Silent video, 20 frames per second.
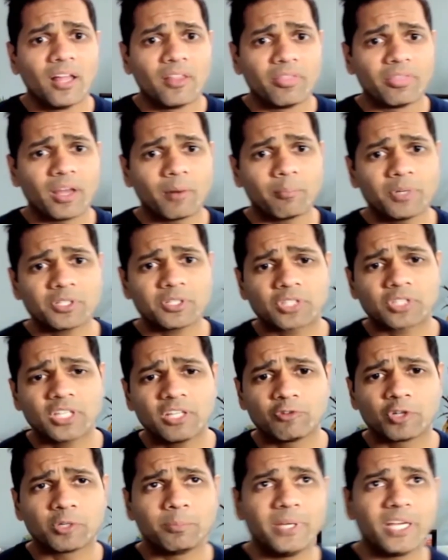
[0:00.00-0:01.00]
Number three
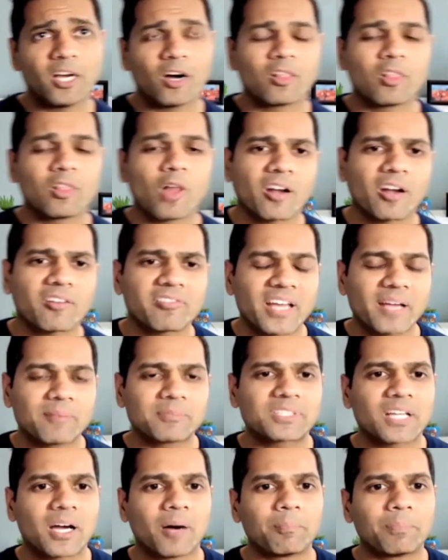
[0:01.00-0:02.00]
would be a lot of
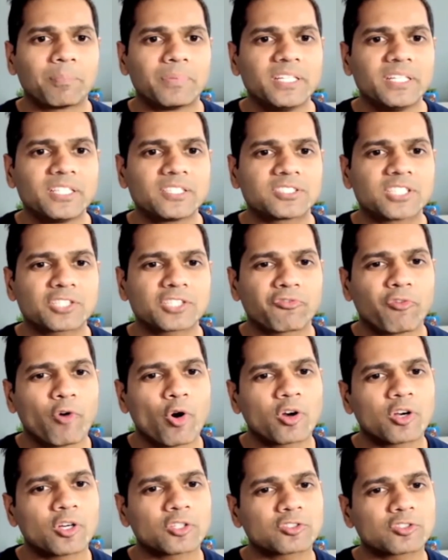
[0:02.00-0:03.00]
times companies just
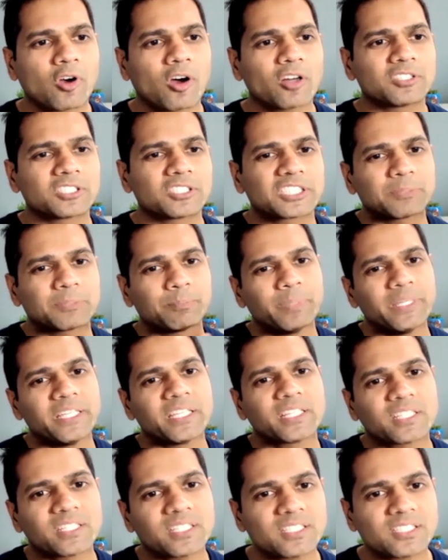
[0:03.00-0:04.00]
focus on
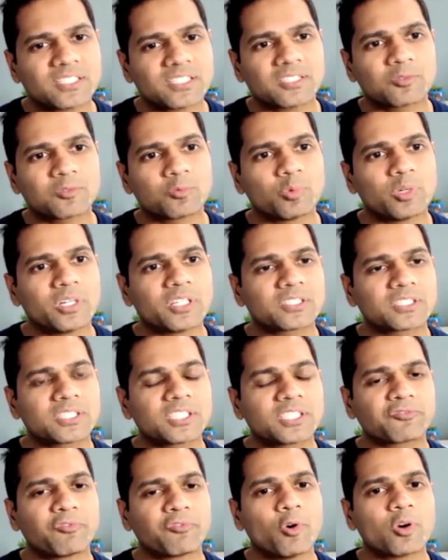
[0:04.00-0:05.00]
speakers
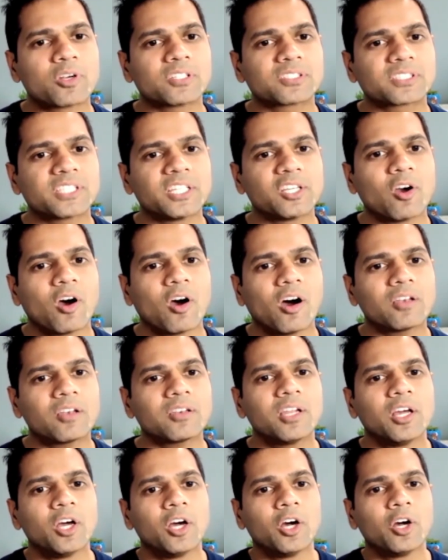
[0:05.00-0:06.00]
versus focusing on
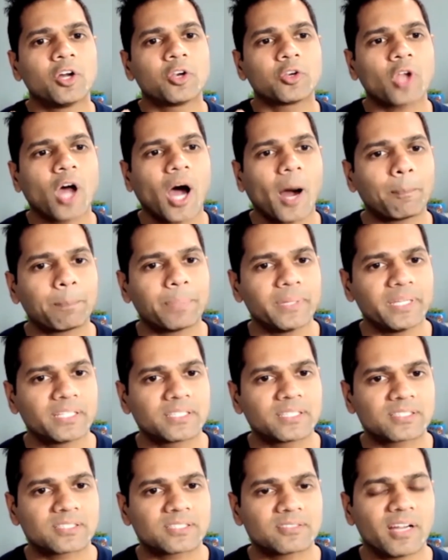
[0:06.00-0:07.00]

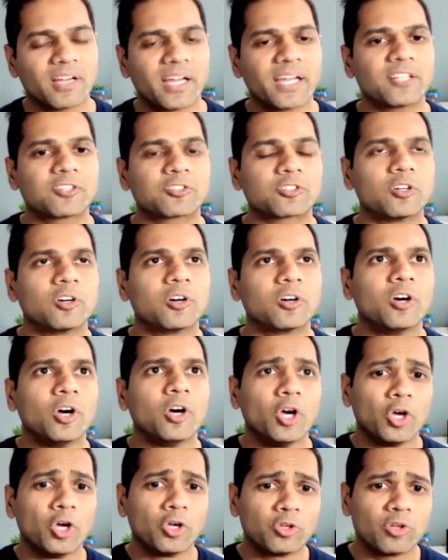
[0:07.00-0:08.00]
topics, right? So
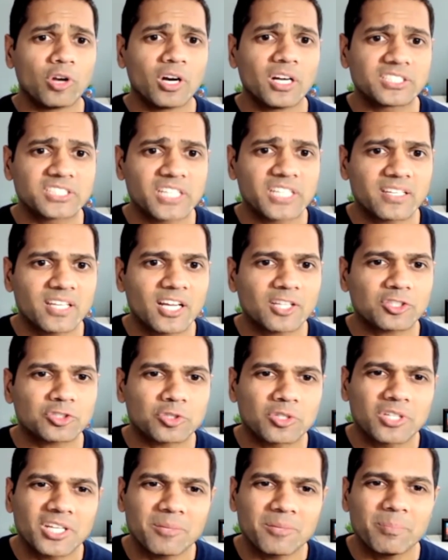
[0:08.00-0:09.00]
your agenda
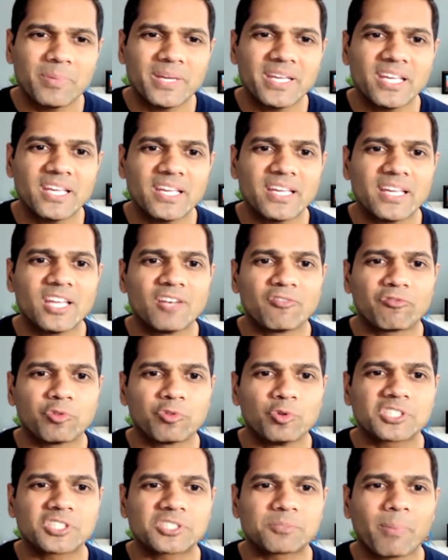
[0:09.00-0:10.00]
shouldn't be
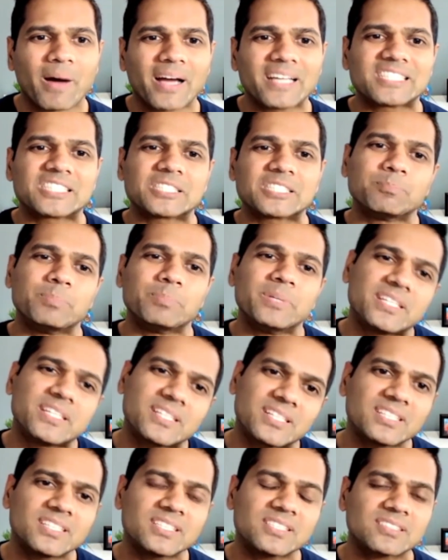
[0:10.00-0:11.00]
influenced by
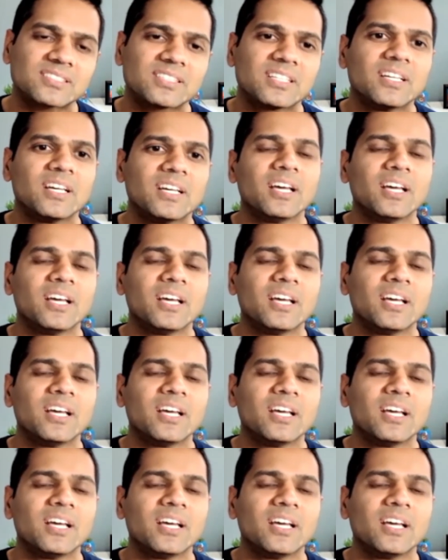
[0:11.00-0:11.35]
speakers